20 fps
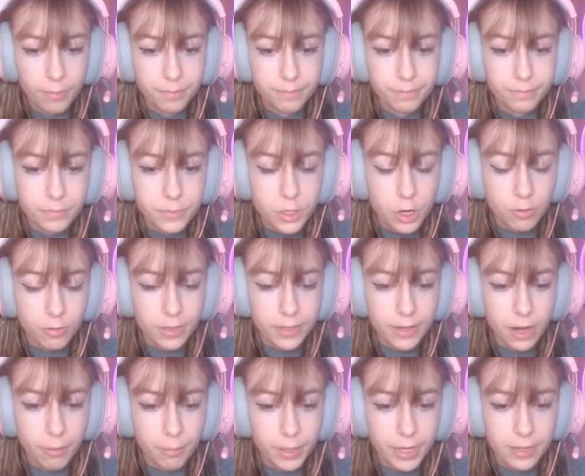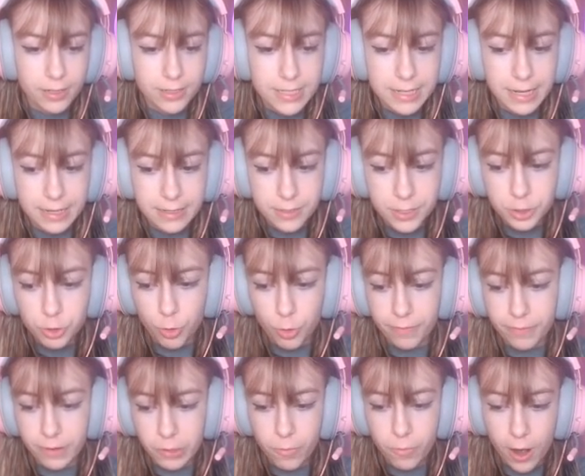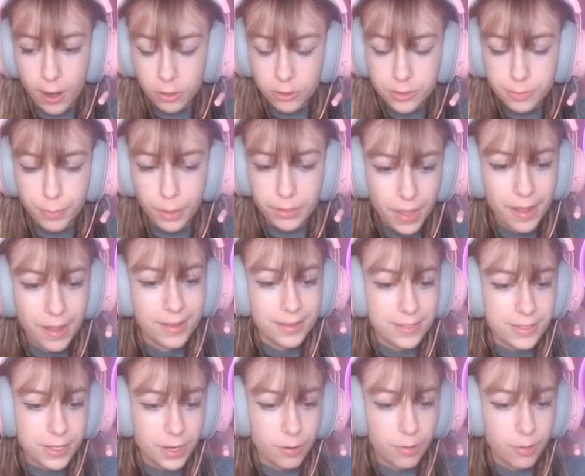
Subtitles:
Totally not because it is Jorvik Wild, but yeah. So